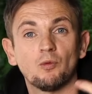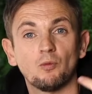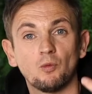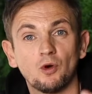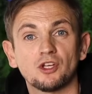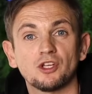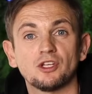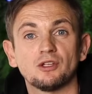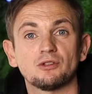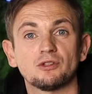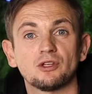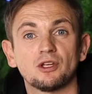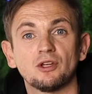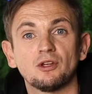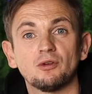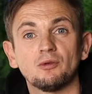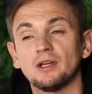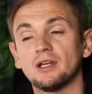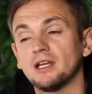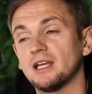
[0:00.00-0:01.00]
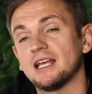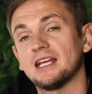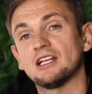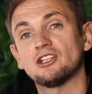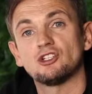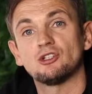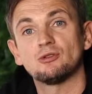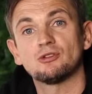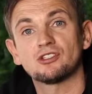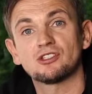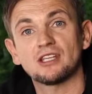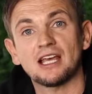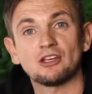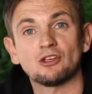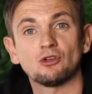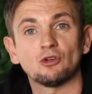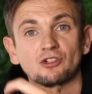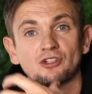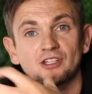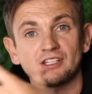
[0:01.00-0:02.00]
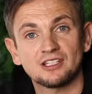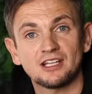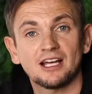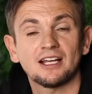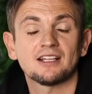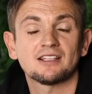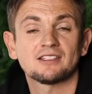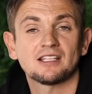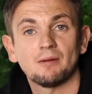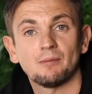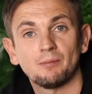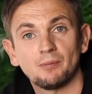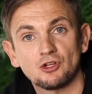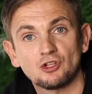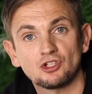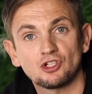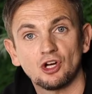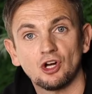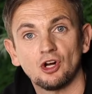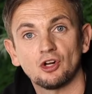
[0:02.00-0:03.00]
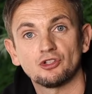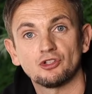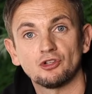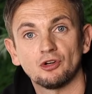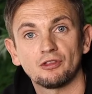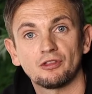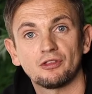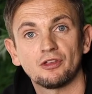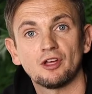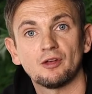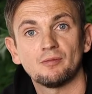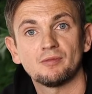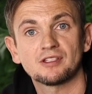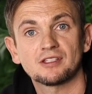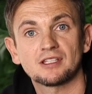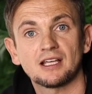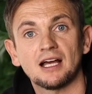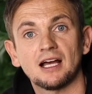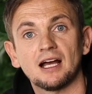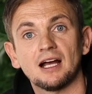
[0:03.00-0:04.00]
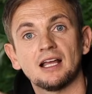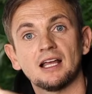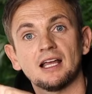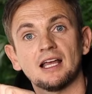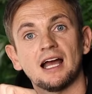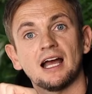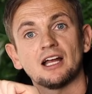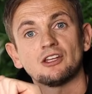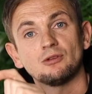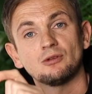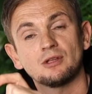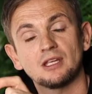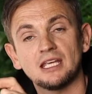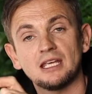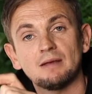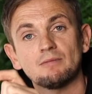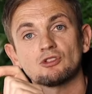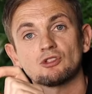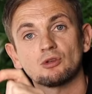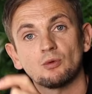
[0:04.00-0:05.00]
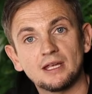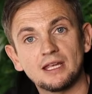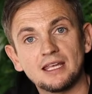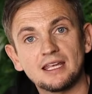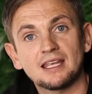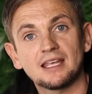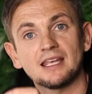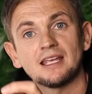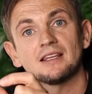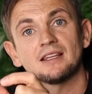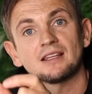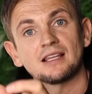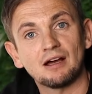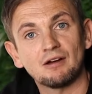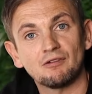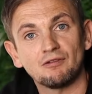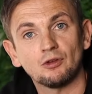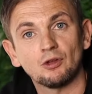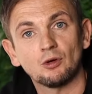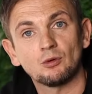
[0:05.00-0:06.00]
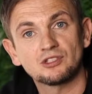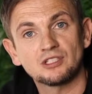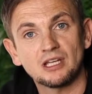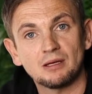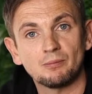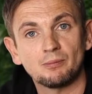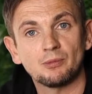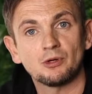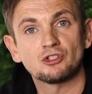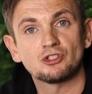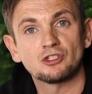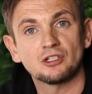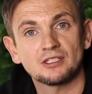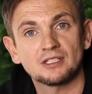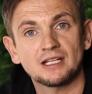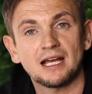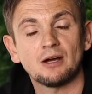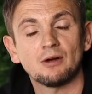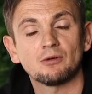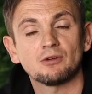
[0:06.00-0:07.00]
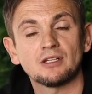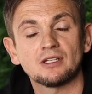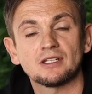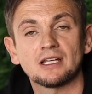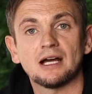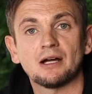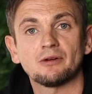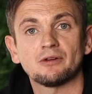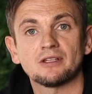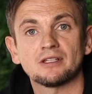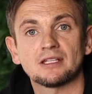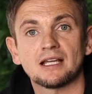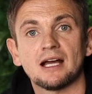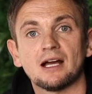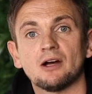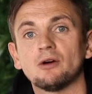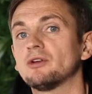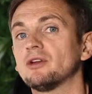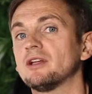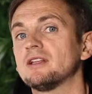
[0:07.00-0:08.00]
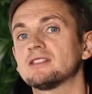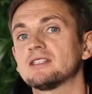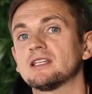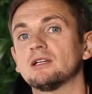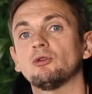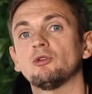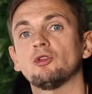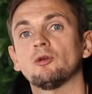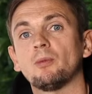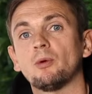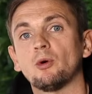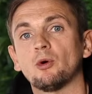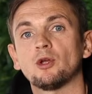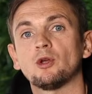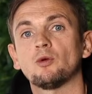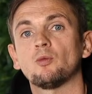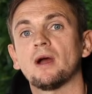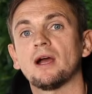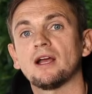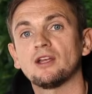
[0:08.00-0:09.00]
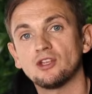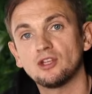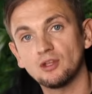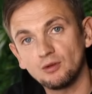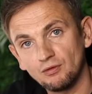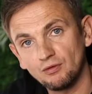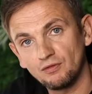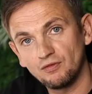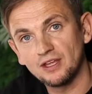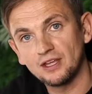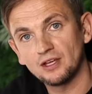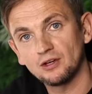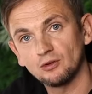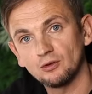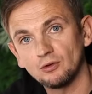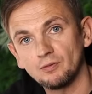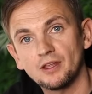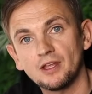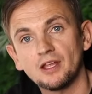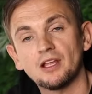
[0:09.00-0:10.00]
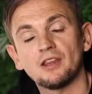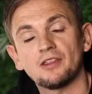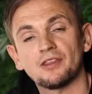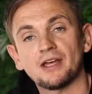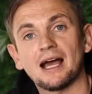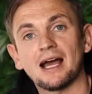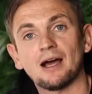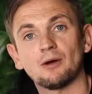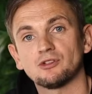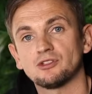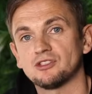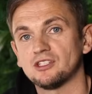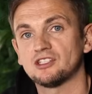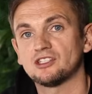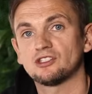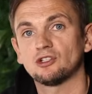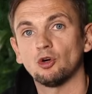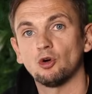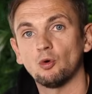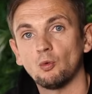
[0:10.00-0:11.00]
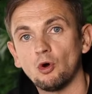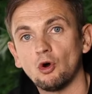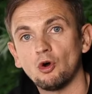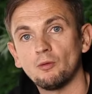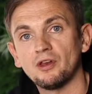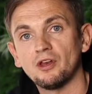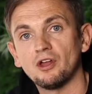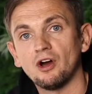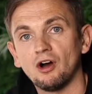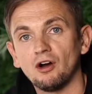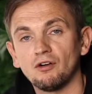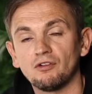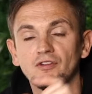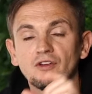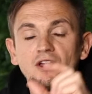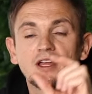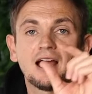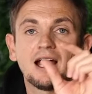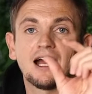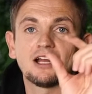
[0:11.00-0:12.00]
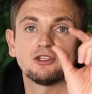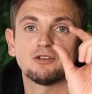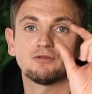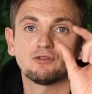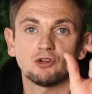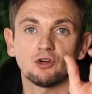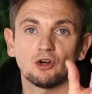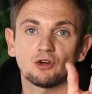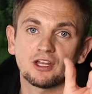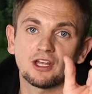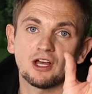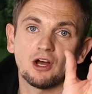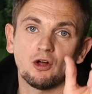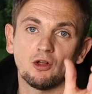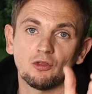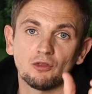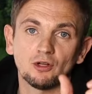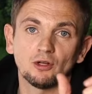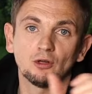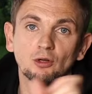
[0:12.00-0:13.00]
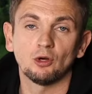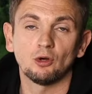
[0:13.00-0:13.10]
And what you do is you set your desired temperature on your thermostat and you keep tweaking that flow temperature down and down and down until the point where you feel the house is still warm enough and you've got it on the